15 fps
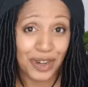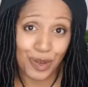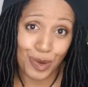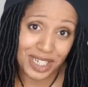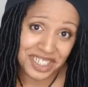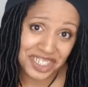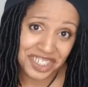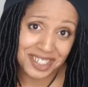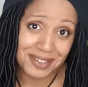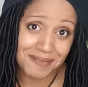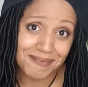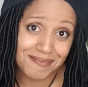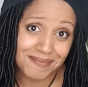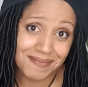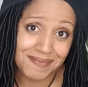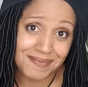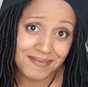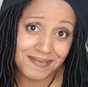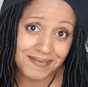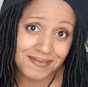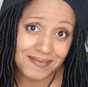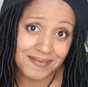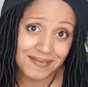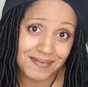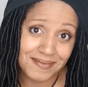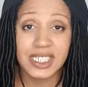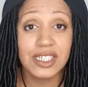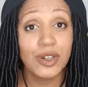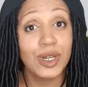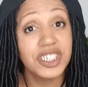question.
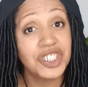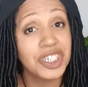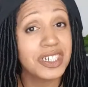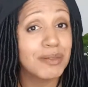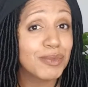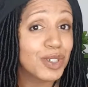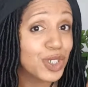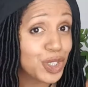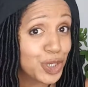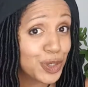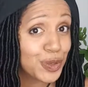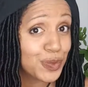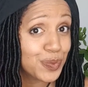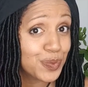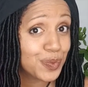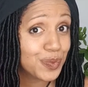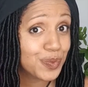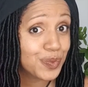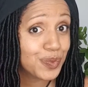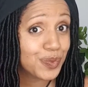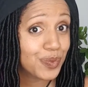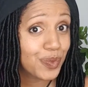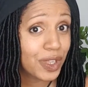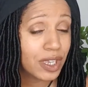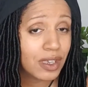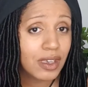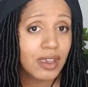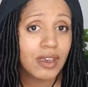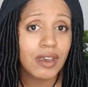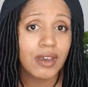Question number 2.
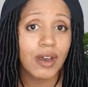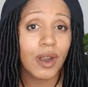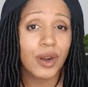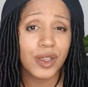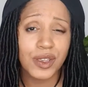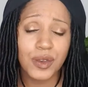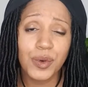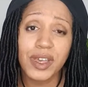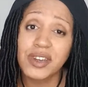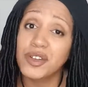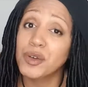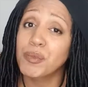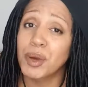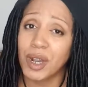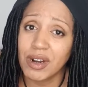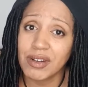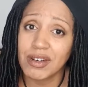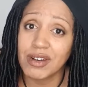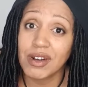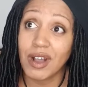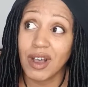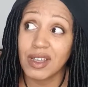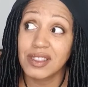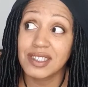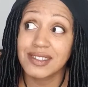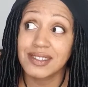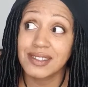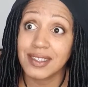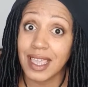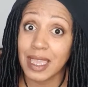Are you and your partner on the
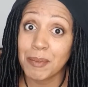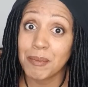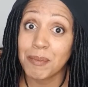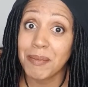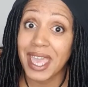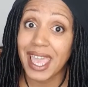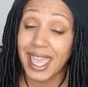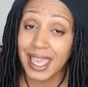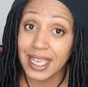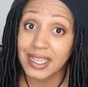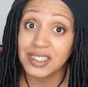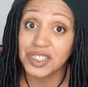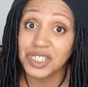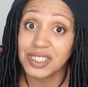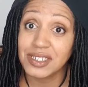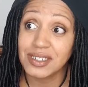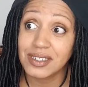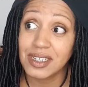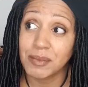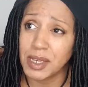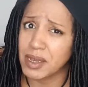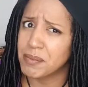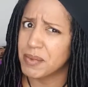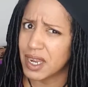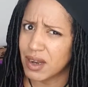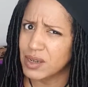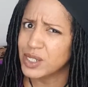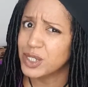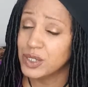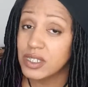same page about
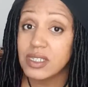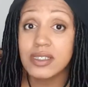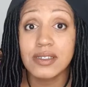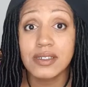parenthood?